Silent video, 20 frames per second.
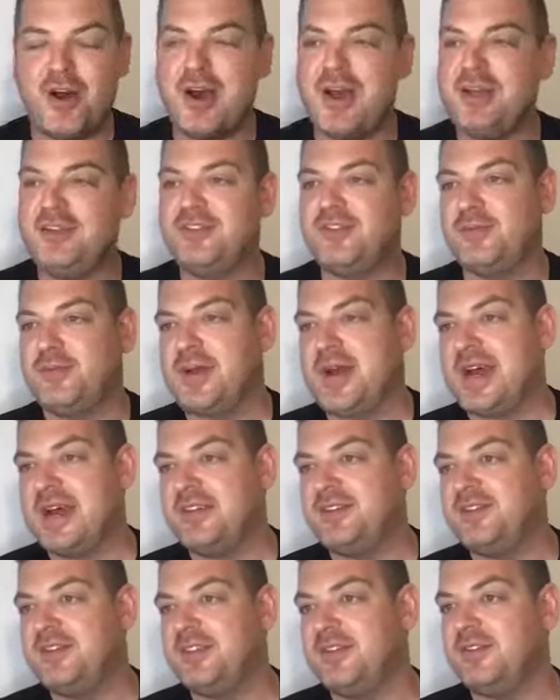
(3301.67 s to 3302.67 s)
high. It
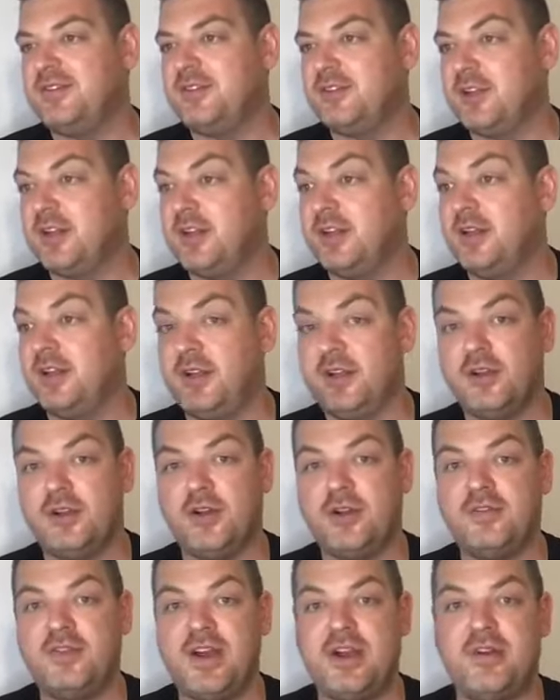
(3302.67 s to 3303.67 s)
surpassed its, in a
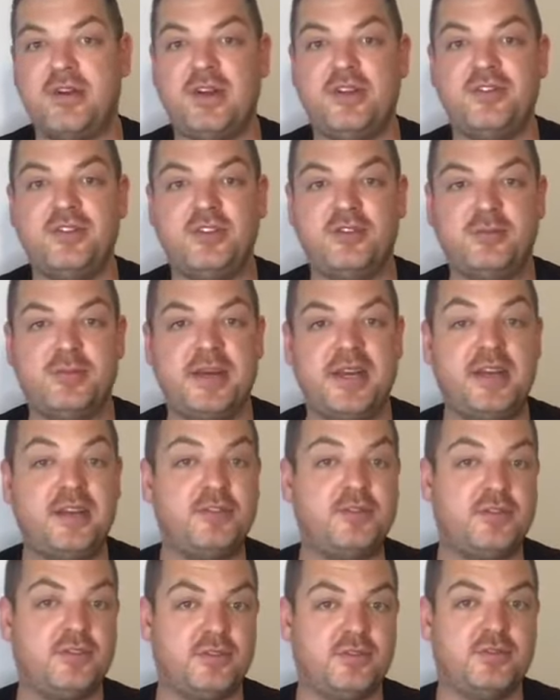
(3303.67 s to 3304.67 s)
lot of areas, its
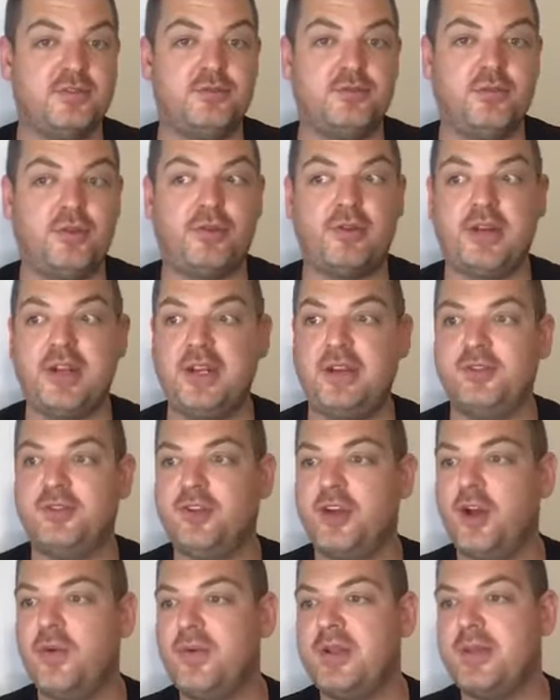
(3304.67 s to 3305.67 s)
peaks of 3 years
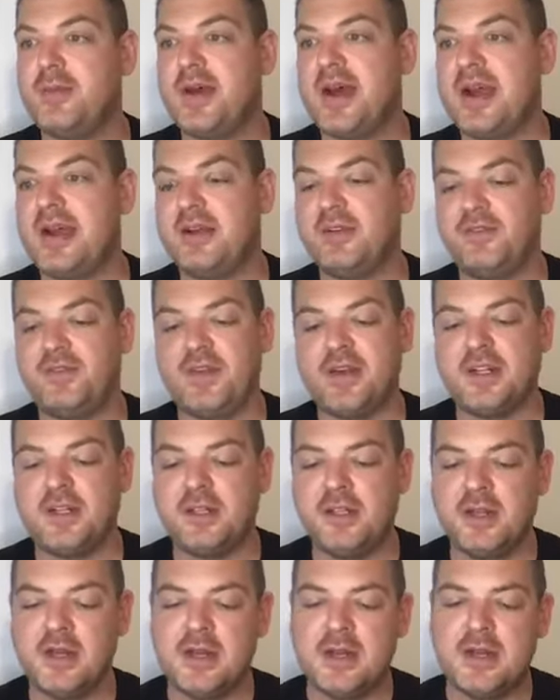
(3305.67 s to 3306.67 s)
ago when the market
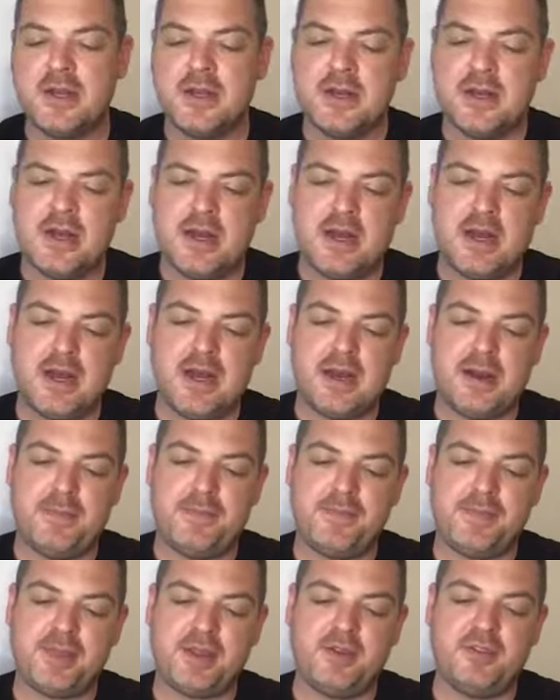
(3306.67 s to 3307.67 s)
fell.
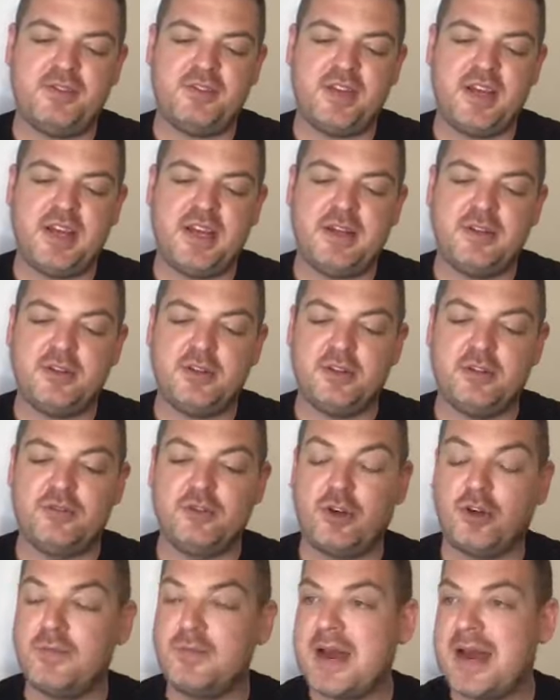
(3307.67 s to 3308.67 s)
Seeing the
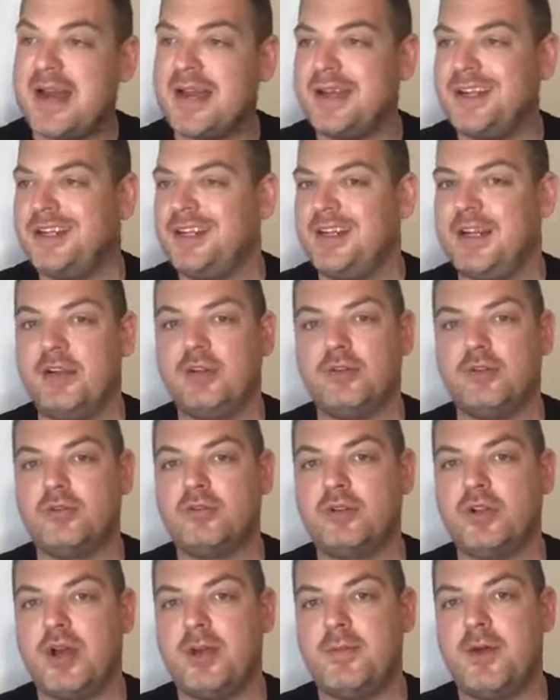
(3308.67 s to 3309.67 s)
stock market hit
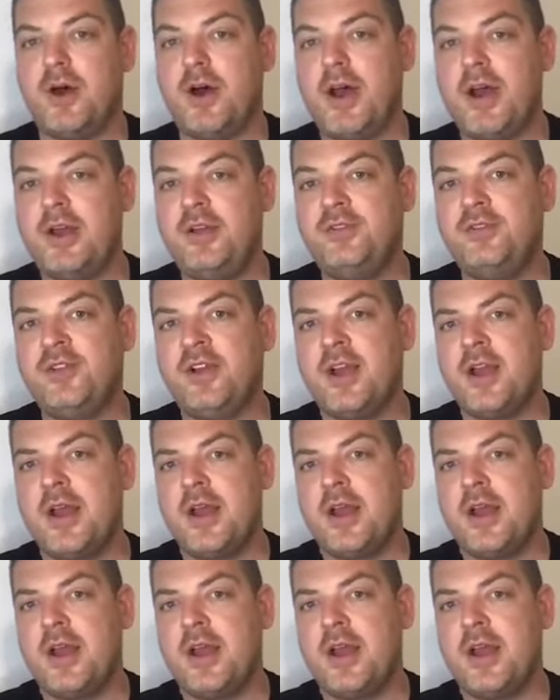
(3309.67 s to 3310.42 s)
all-time highs.